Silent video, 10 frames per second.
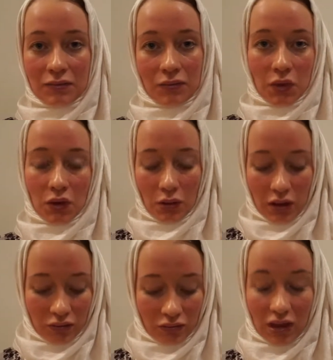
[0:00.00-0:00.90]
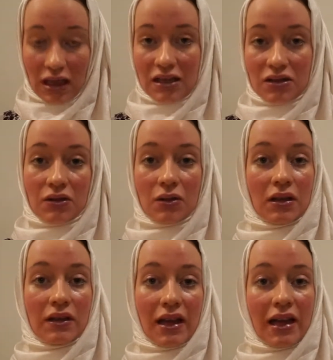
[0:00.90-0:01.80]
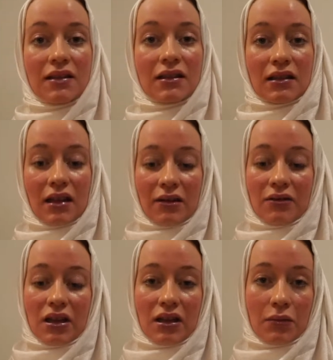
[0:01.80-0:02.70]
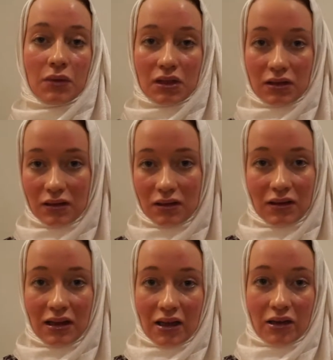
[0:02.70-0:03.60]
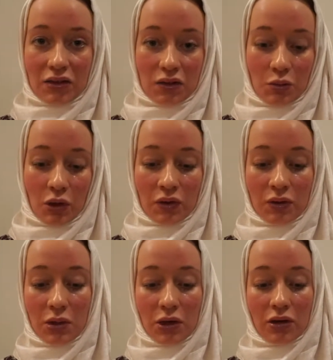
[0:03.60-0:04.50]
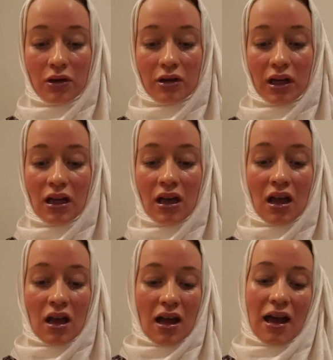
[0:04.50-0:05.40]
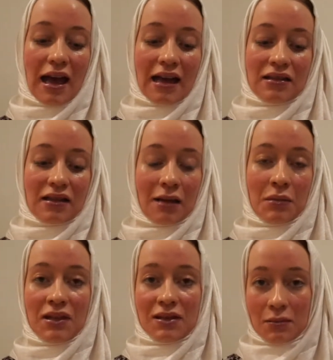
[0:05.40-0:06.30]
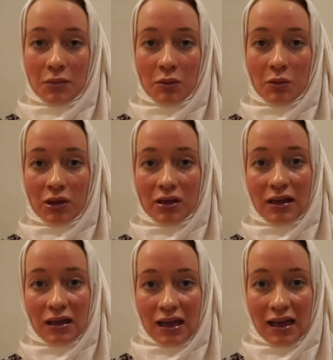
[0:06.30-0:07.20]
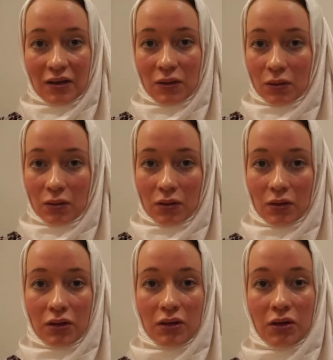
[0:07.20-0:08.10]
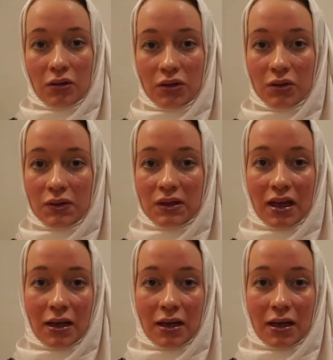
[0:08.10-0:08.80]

in relation to the days and everything when they are supposed to be occurring. And I mean, some people, they like to, use